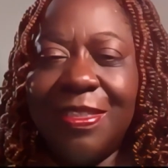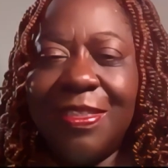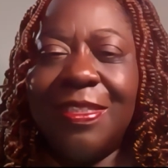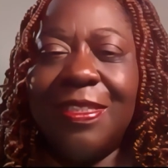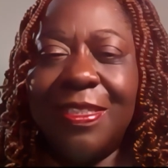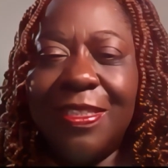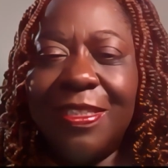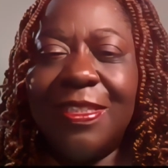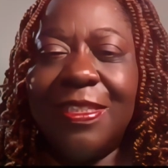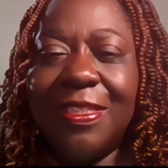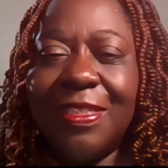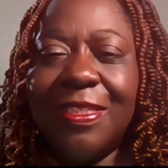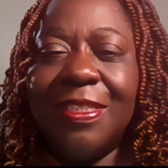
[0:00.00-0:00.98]
thirty deep.
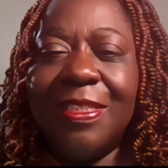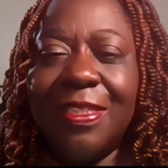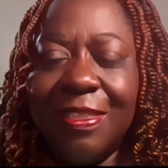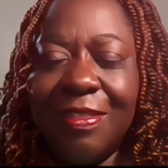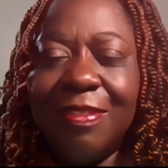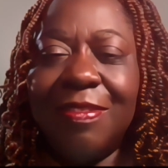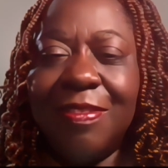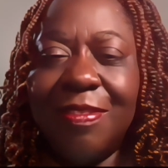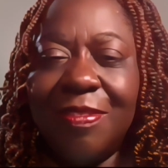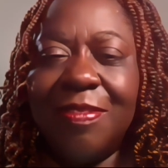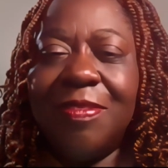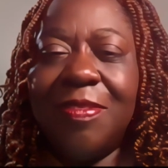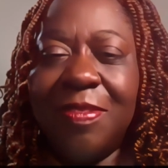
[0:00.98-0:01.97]
We all was
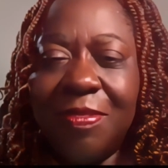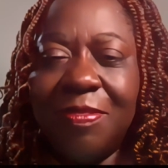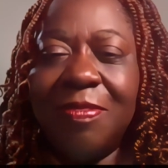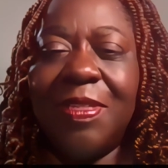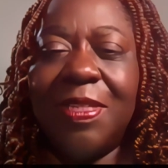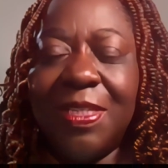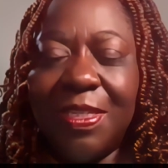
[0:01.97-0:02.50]
there. Everybody.